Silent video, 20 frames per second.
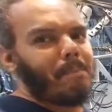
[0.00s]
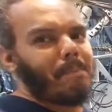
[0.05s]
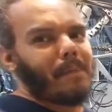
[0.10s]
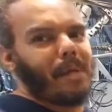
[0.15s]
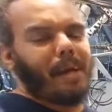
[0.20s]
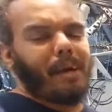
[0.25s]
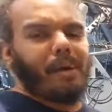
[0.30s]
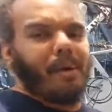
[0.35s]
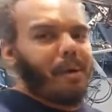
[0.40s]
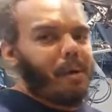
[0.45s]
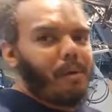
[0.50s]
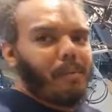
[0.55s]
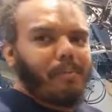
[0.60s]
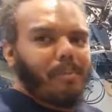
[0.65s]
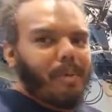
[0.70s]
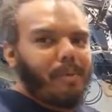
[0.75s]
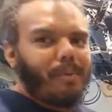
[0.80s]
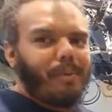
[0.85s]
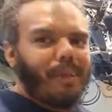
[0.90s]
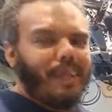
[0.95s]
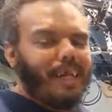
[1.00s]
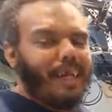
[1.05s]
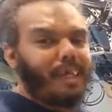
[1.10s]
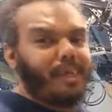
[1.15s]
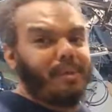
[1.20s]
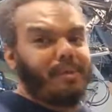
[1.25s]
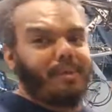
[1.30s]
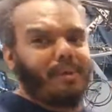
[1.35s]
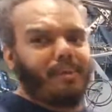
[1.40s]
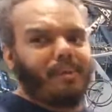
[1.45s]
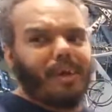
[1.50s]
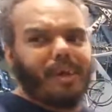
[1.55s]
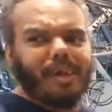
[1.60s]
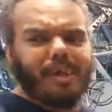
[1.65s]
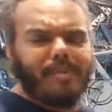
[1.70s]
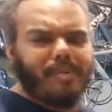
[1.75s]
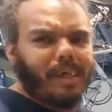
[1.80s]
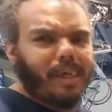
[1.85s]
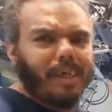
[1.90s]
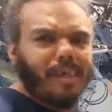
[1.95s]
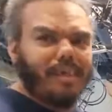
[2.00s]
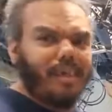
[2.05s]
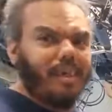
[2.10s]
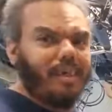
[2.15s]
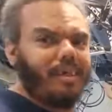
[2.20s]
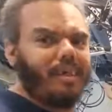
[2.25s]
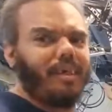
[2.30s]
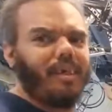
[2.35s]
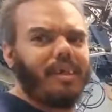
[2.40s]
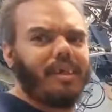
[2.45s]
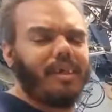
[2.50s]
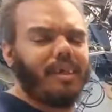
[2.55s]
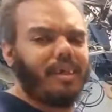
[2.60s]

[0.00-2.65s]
don't know if people actually want to watch them. I guess I could.